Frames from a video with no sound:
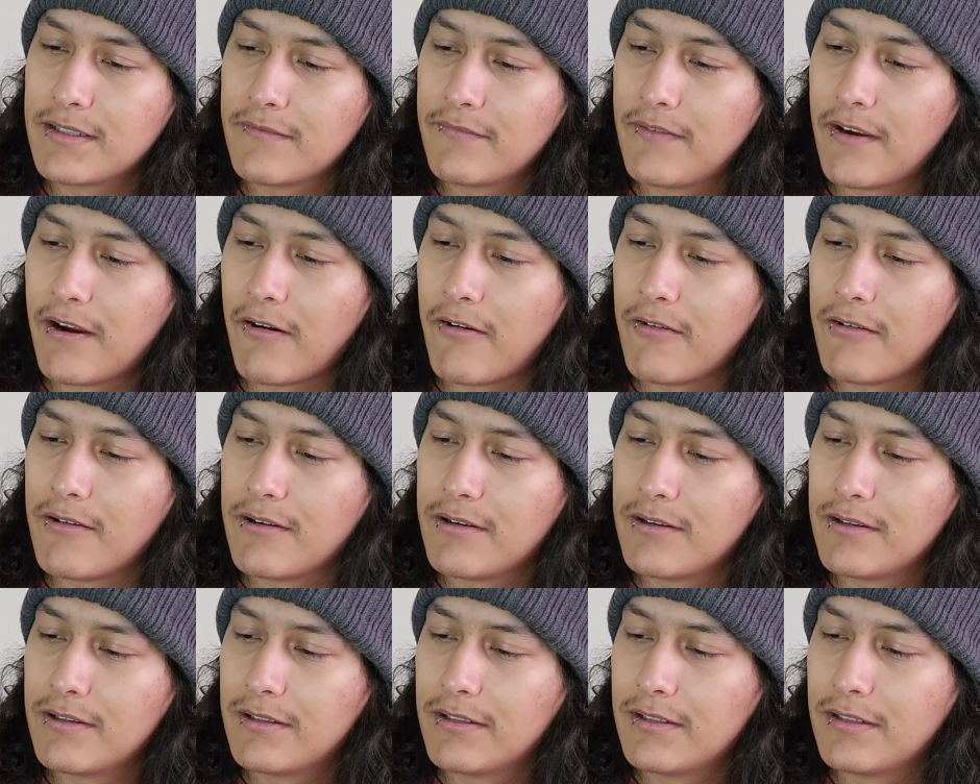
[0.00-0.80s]
Pharaoh,
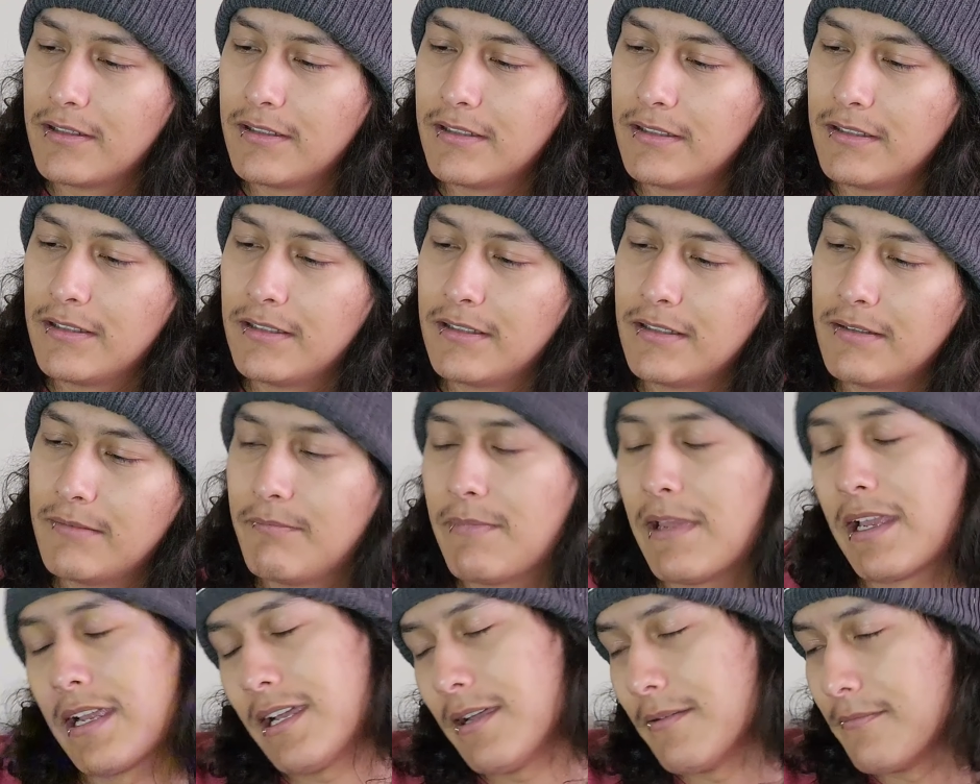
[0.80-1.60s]

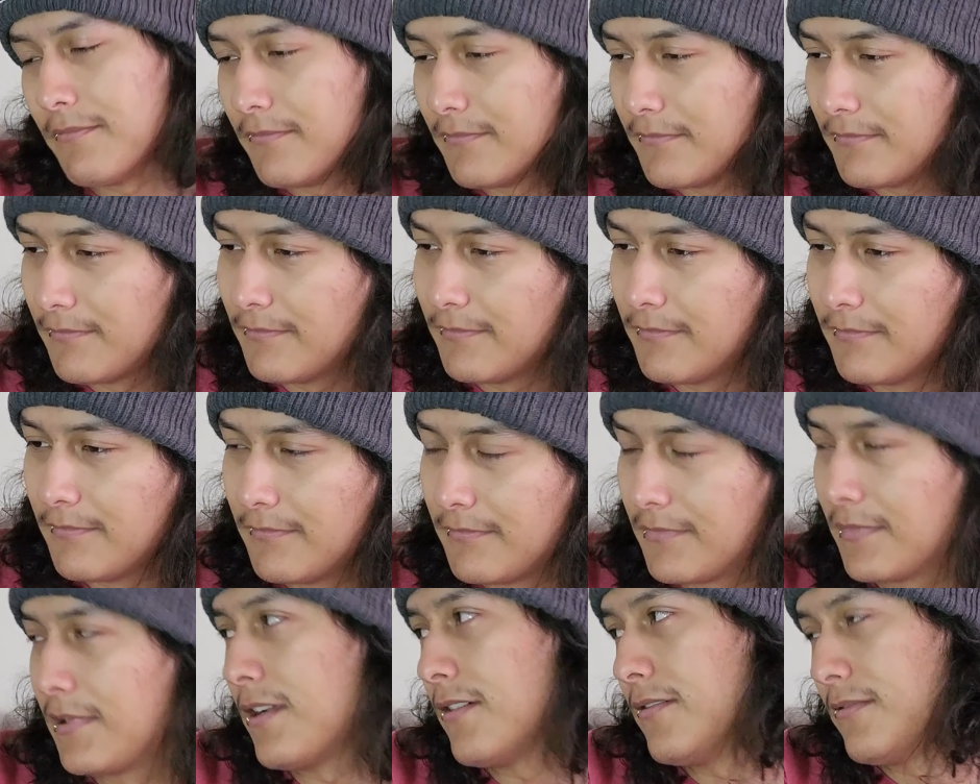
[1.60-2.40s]
back up.
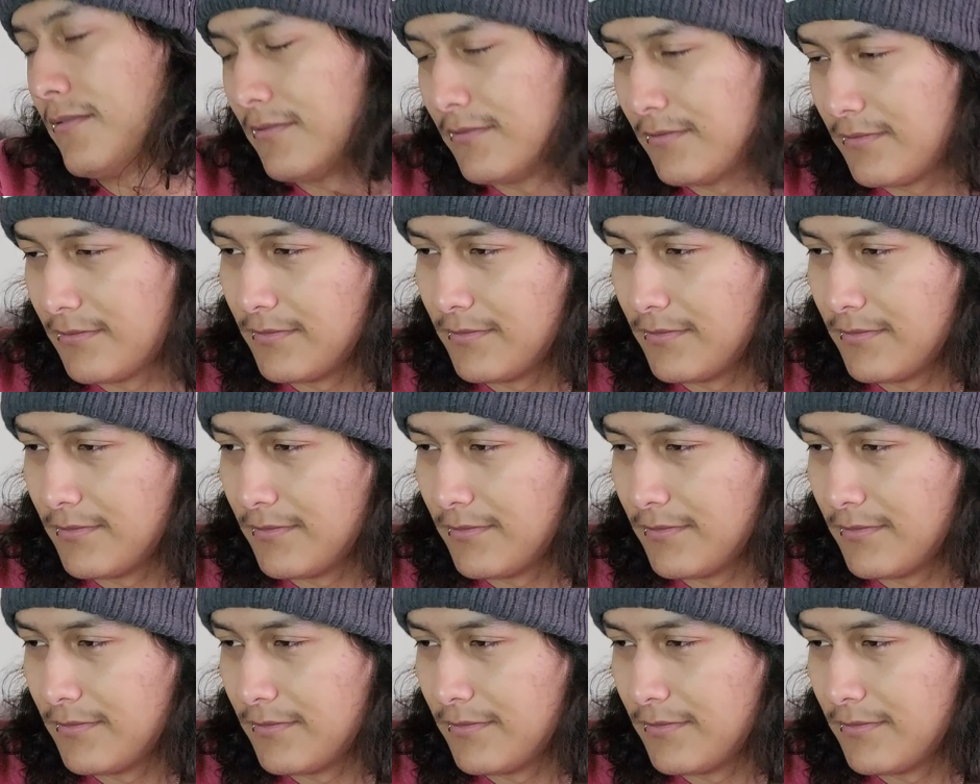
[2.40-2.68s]
Go.